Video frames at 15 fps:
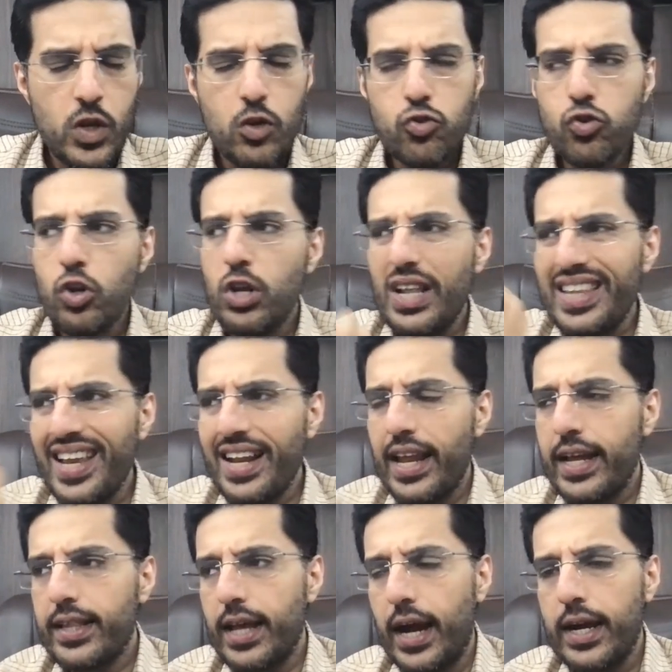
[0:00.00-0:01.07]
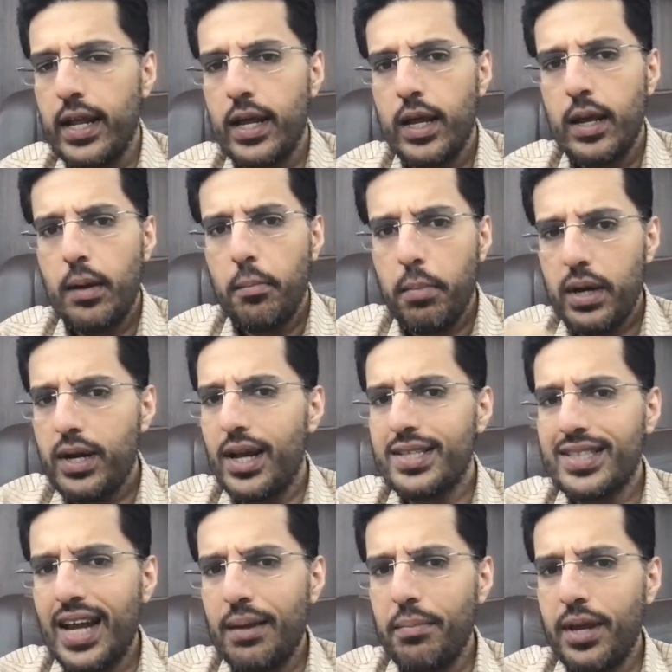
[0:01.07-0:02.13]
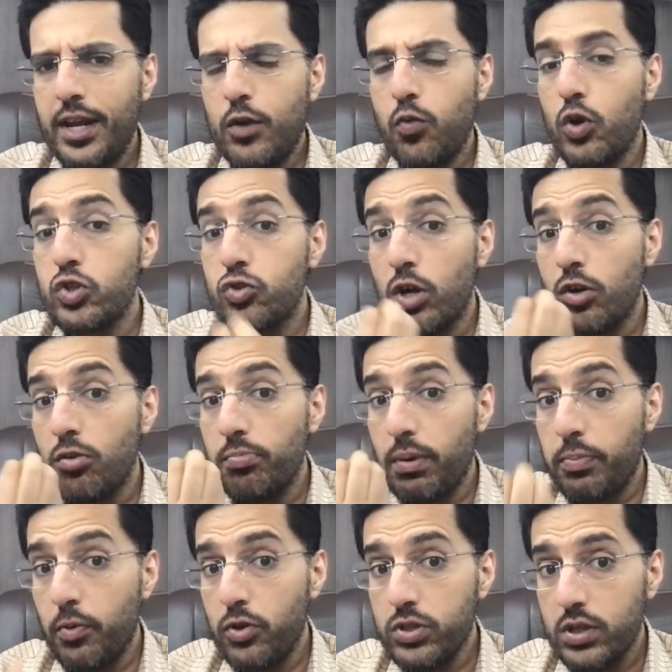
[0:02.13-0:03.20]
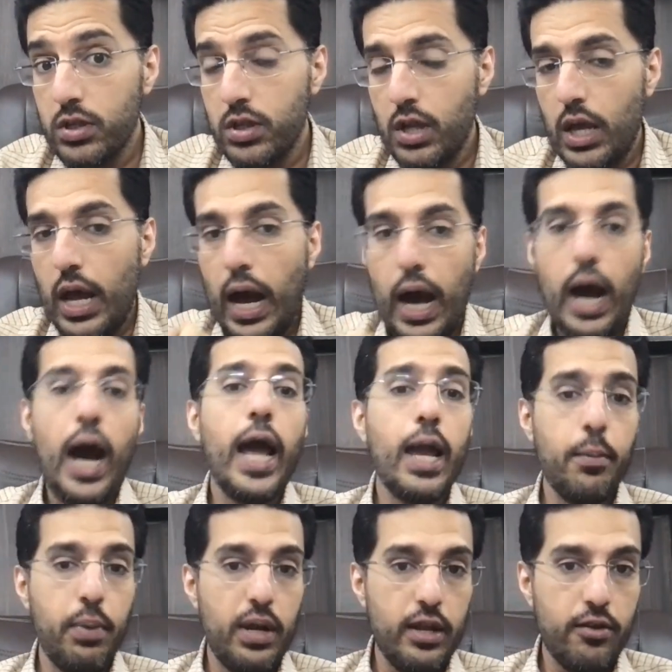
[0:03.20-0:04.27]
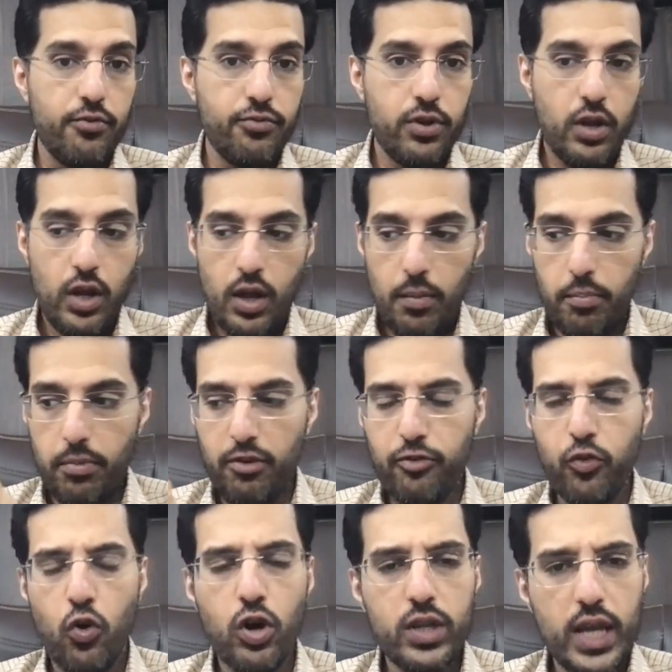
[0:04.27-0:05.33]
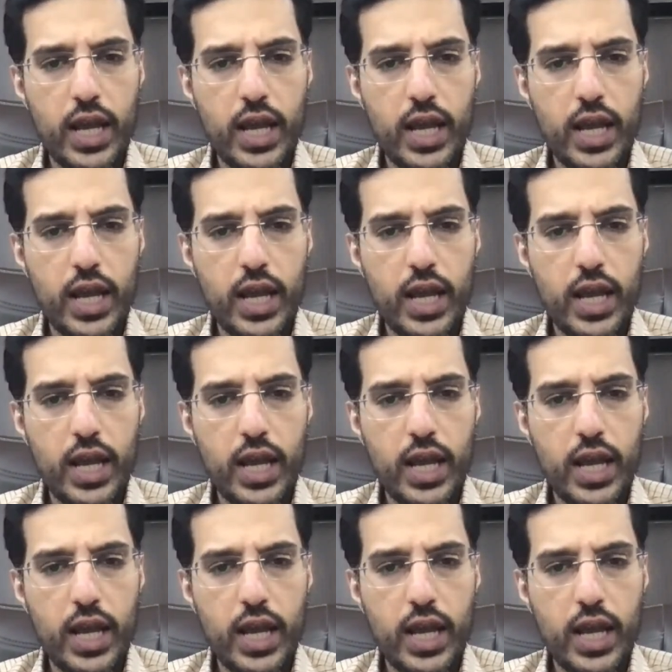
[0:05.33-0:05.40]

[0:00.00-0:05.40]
So nothing like that. But does that mean it was not on proposal? I believe before the